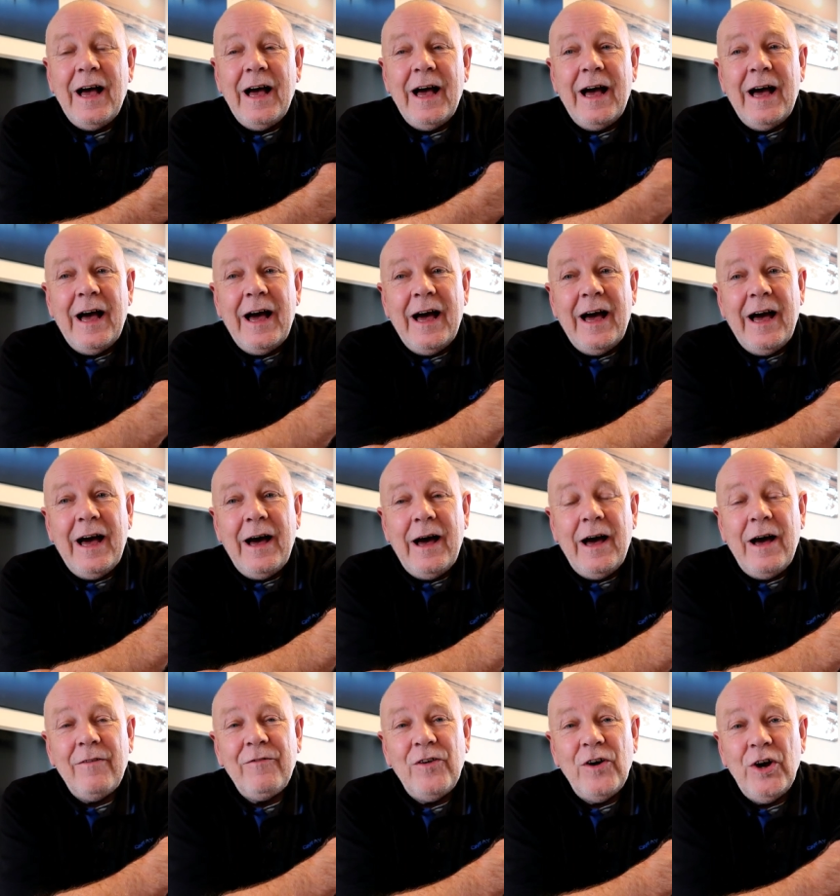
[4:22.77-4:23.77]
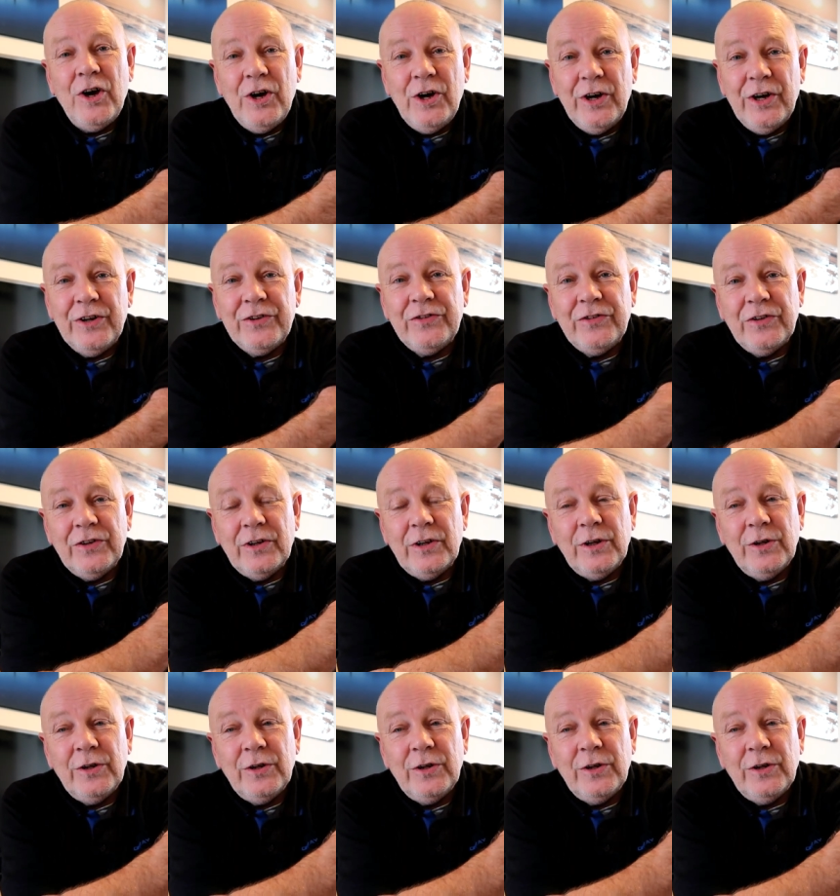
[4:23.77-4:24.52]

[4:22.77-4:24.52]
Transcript: Uh, for her to